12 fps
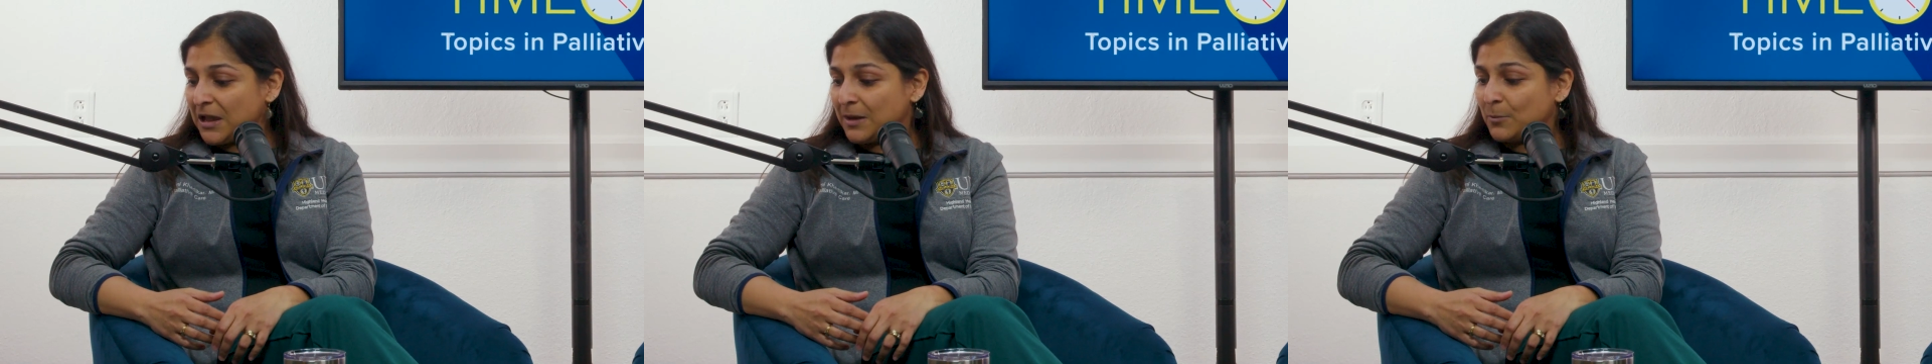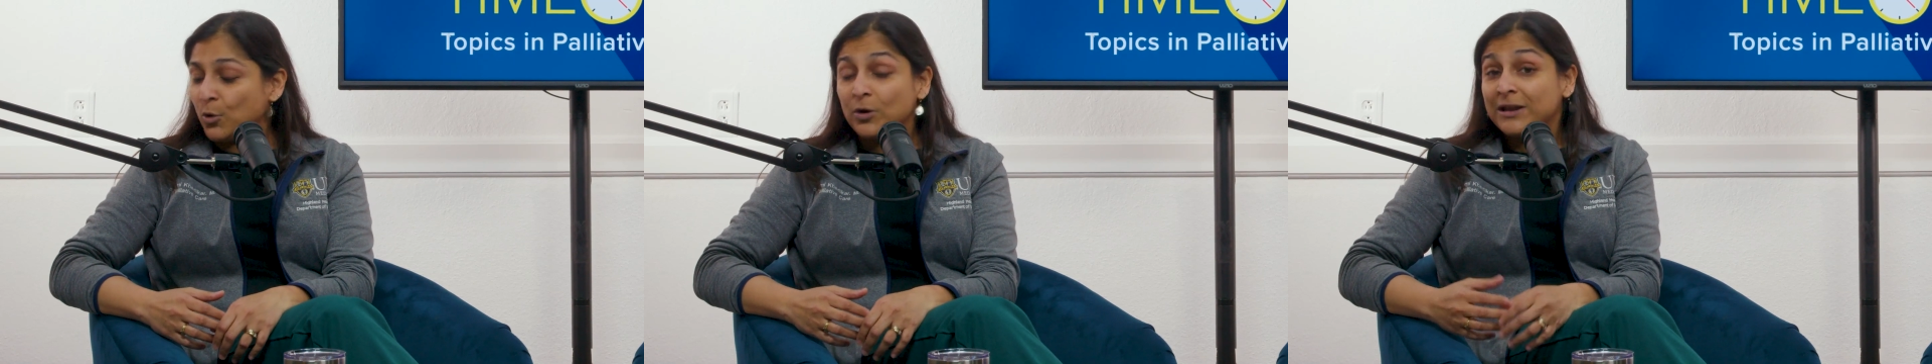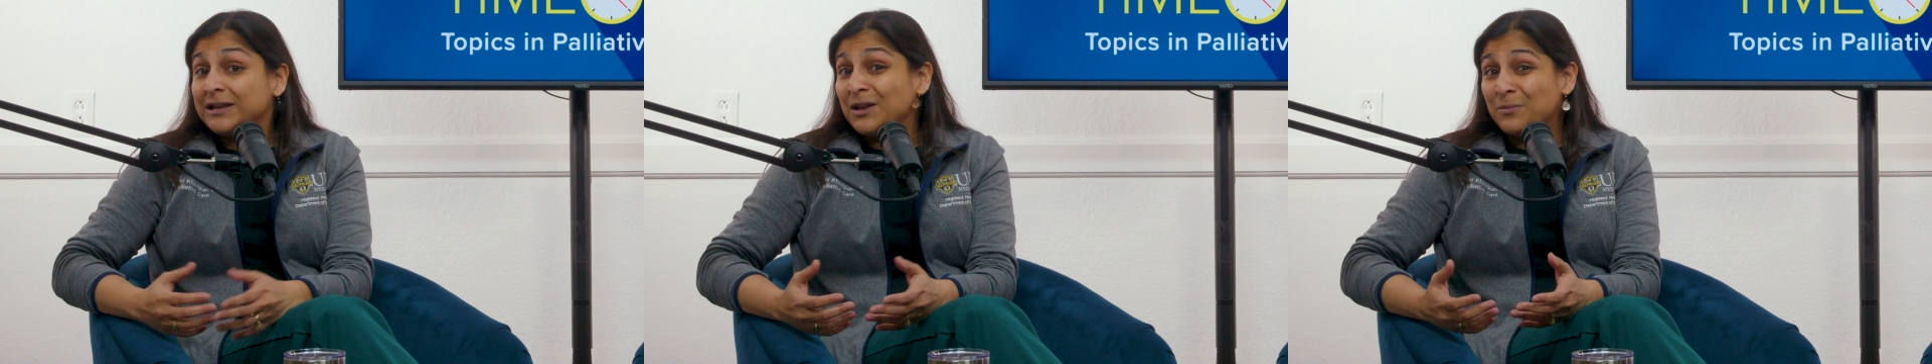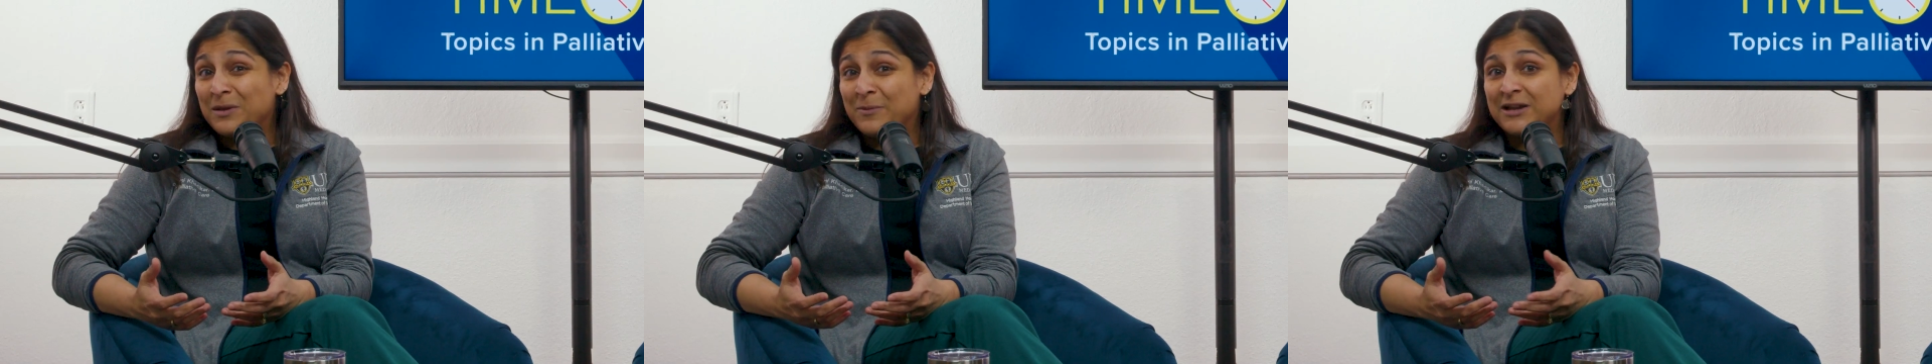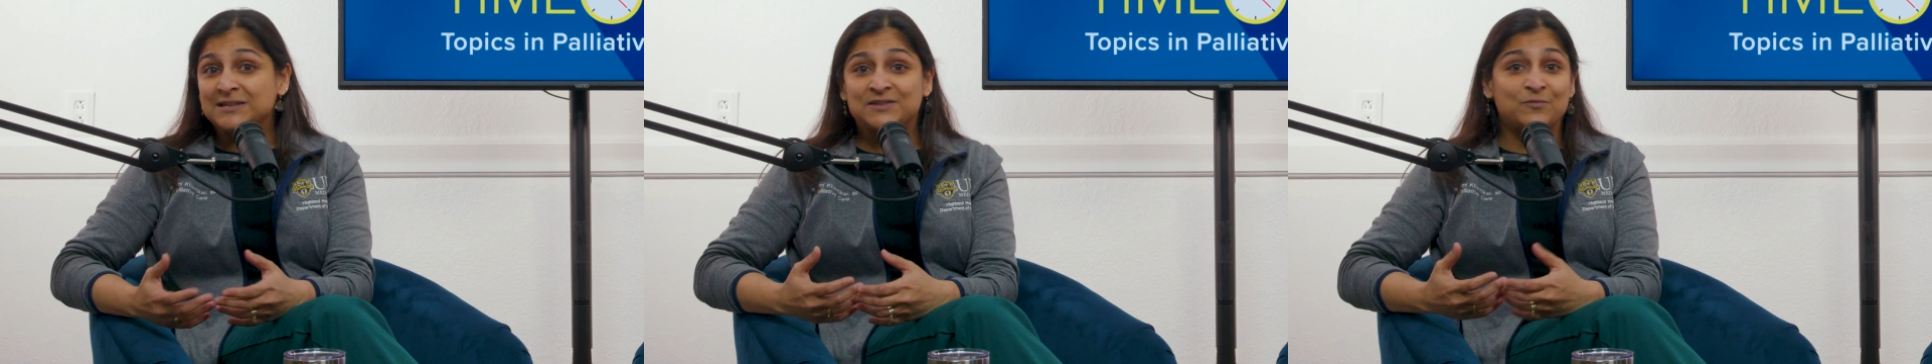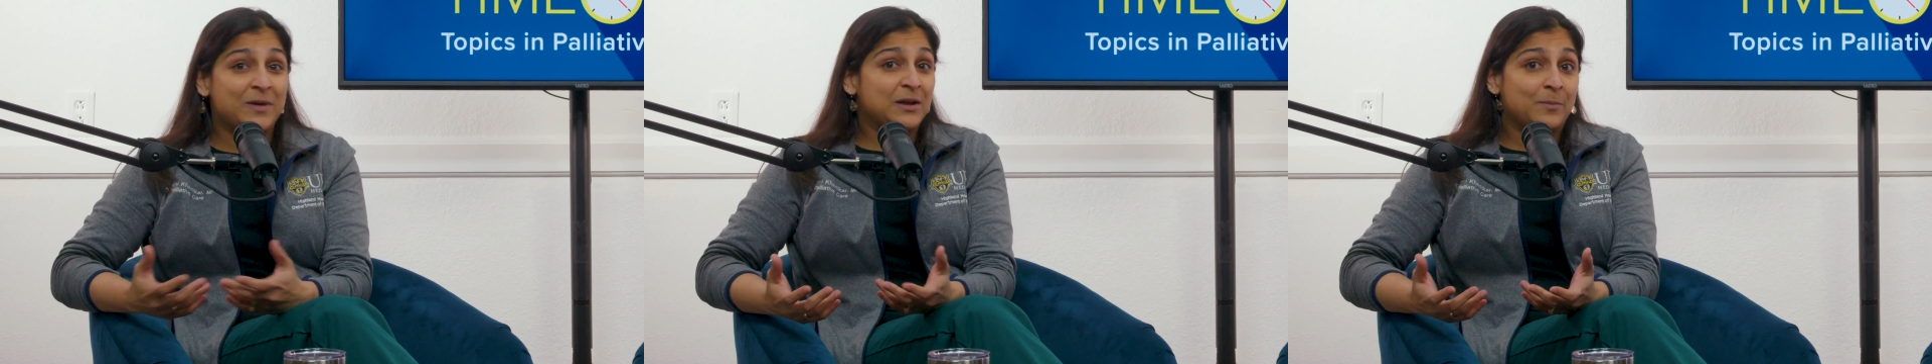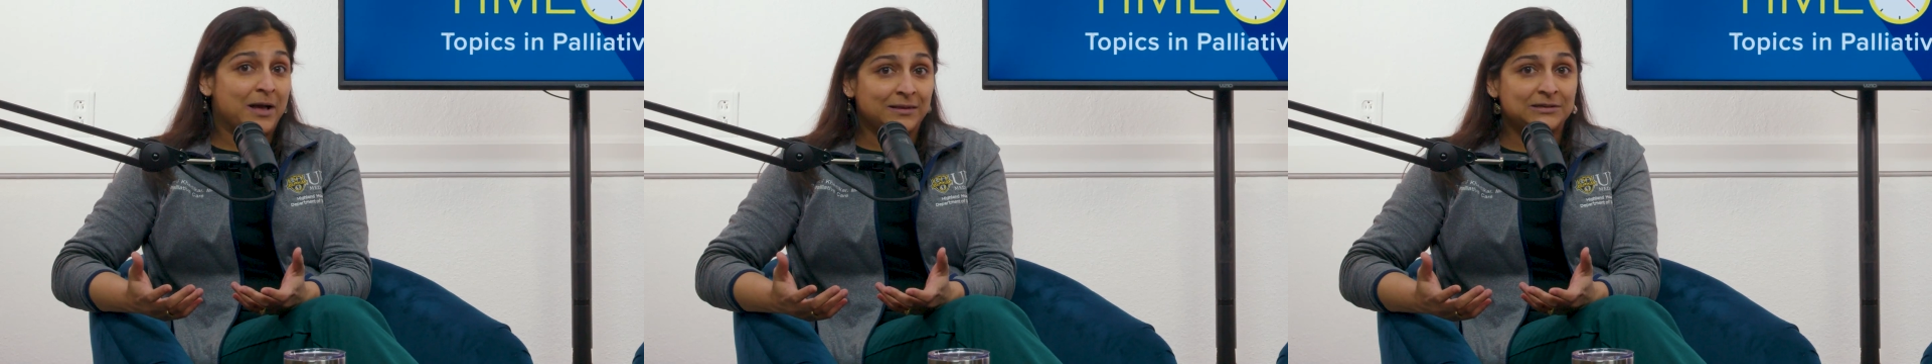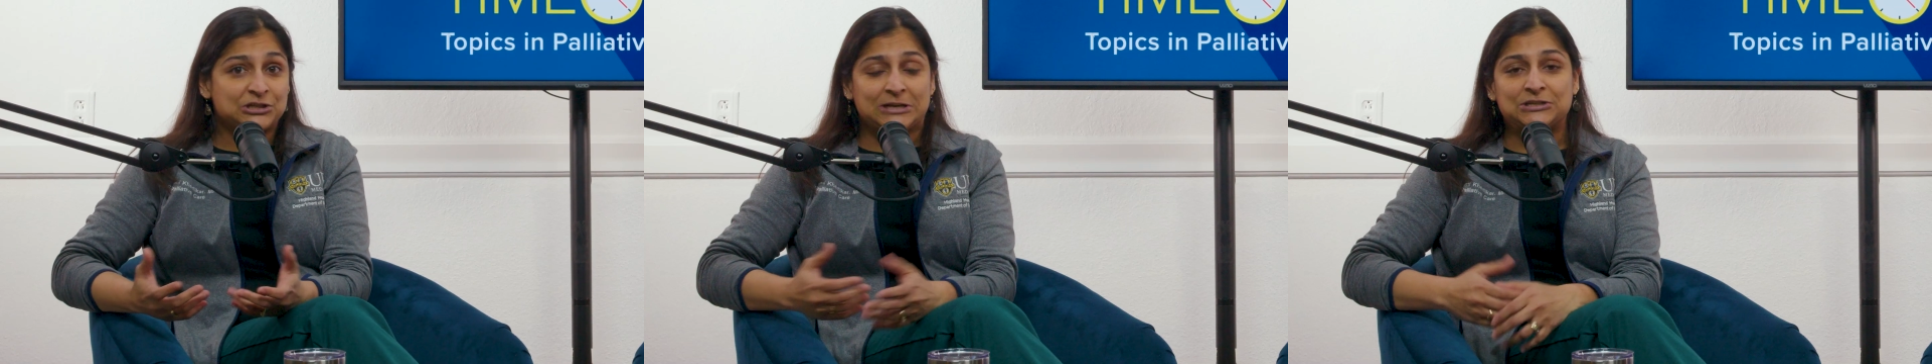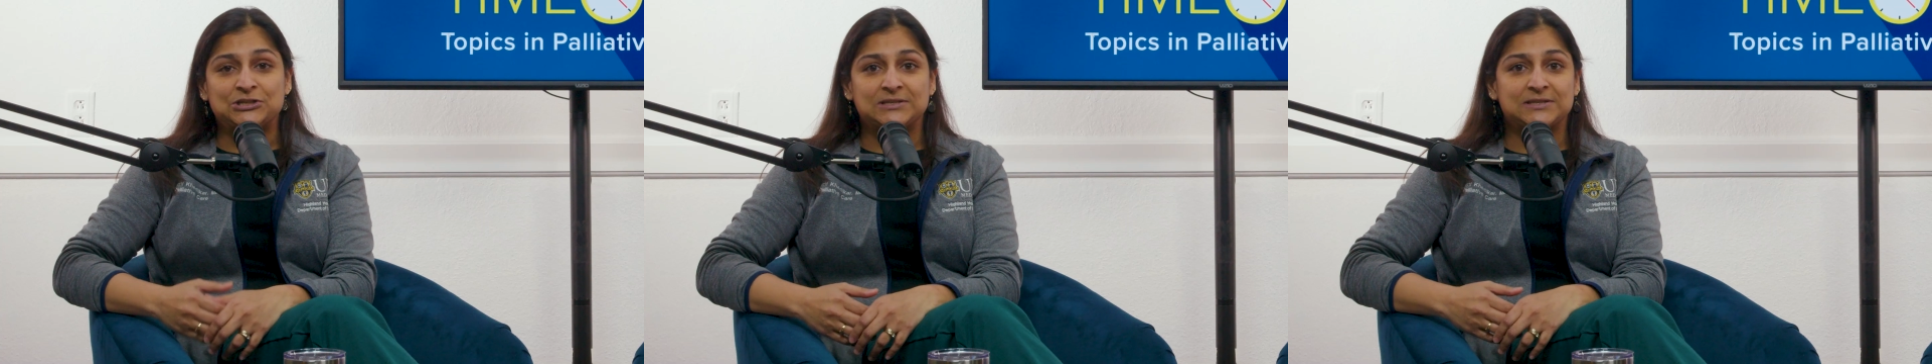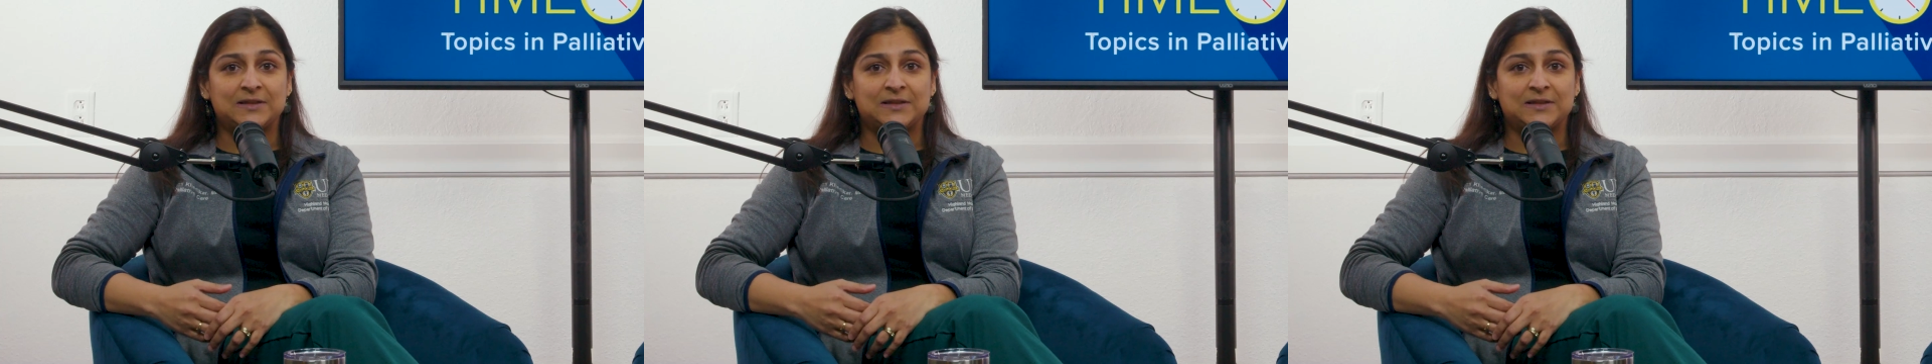or it can be because of metabolic changes